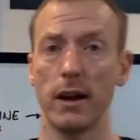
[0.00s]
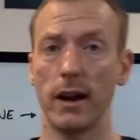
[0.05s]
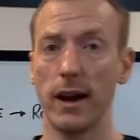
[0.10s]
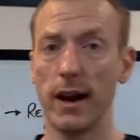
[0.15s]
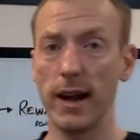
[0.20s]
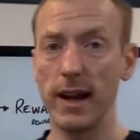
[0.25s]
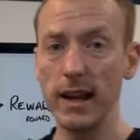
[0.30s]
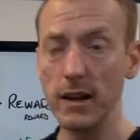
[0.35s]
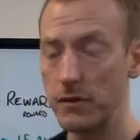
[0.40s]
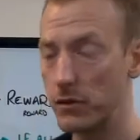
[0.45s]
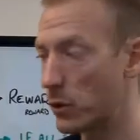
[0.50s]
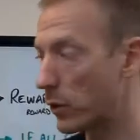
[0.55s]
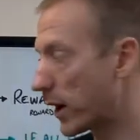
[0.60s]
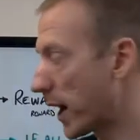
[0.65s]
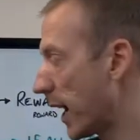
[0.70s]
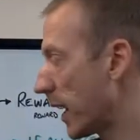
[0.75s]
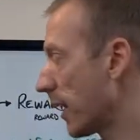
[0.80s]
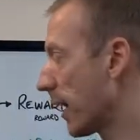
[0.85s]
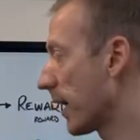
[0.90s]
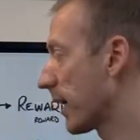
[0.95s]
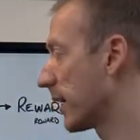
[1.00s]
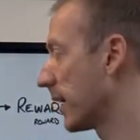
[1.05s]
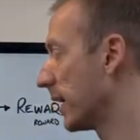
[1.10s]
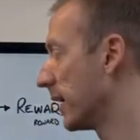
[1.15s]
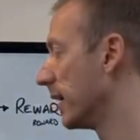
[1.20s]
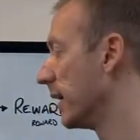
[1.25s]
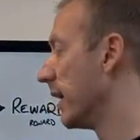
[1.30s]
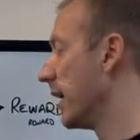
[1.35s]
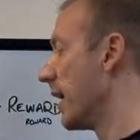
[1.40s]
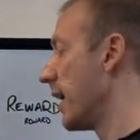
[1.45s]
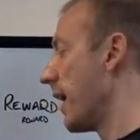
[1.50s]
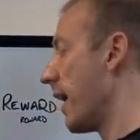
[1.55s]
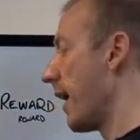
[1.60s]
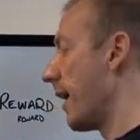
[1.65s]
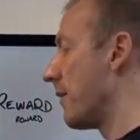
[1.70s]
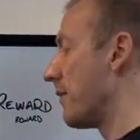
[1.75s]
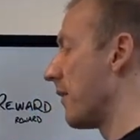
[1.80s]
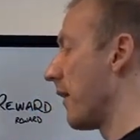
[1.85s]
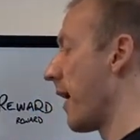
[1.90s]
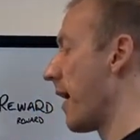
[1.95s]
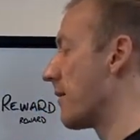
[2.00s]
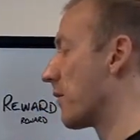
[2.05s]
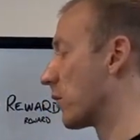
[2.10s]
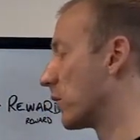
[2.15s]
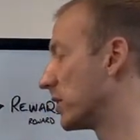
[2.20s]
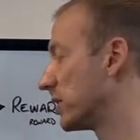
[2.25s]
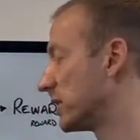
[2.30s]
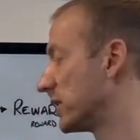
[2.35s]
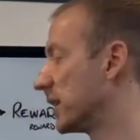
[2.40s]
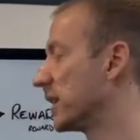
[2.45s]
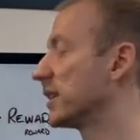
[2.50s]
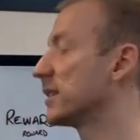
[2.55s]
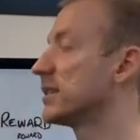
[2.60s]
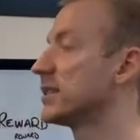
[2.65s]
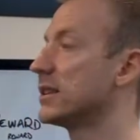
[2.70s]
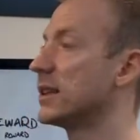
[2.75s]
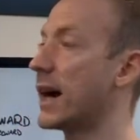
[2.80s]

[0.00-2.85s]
And if you're getting like a 5 or a 6